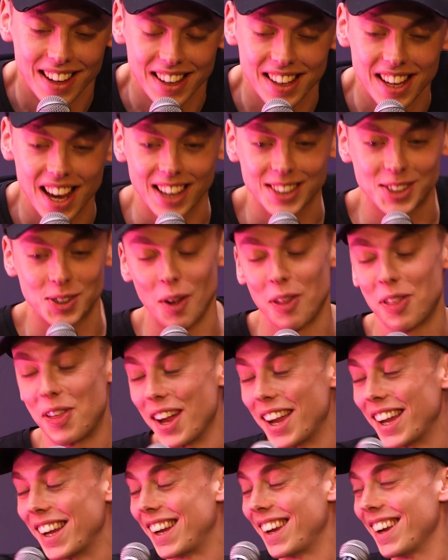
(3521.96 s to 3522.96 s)
Yes, I
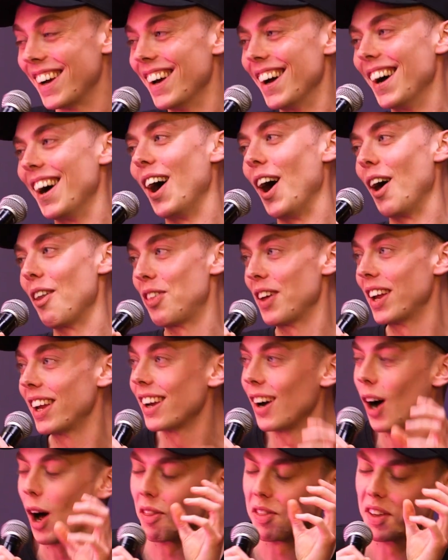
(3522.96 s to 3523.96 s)
think
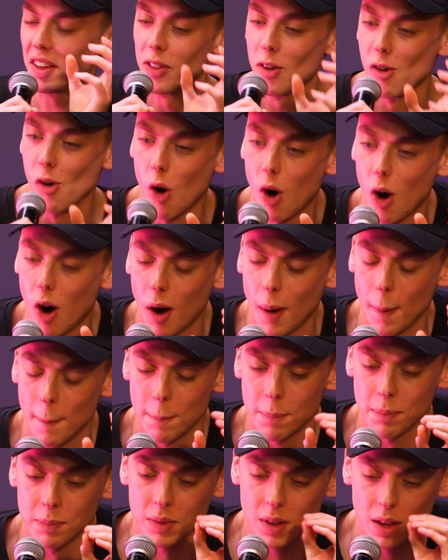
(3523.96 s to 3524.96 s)
there
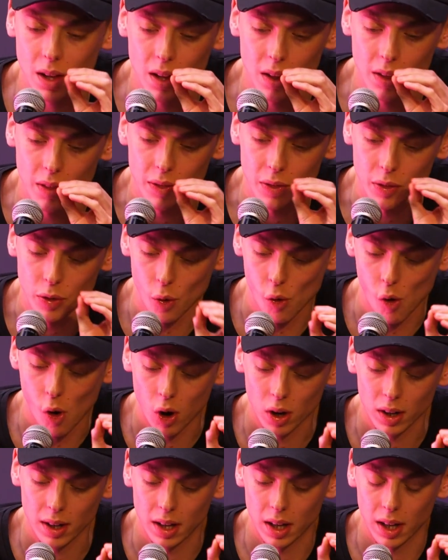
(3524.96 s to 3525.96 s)

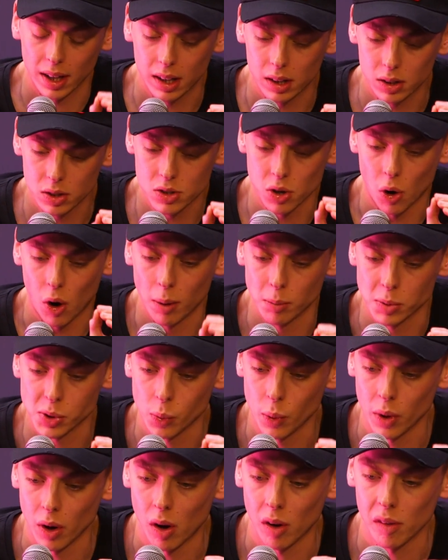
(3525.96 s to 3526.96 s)
are times
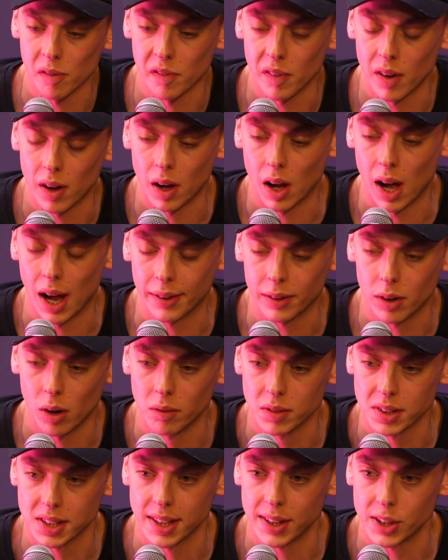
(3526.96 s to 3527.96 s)
when I've had
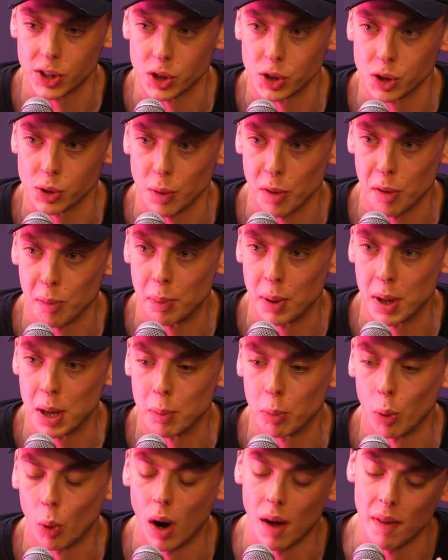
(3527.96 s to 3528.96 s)
conversations with
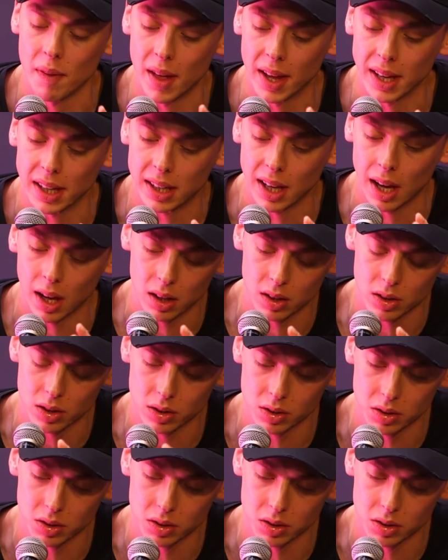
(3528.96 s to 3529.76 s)
people and they get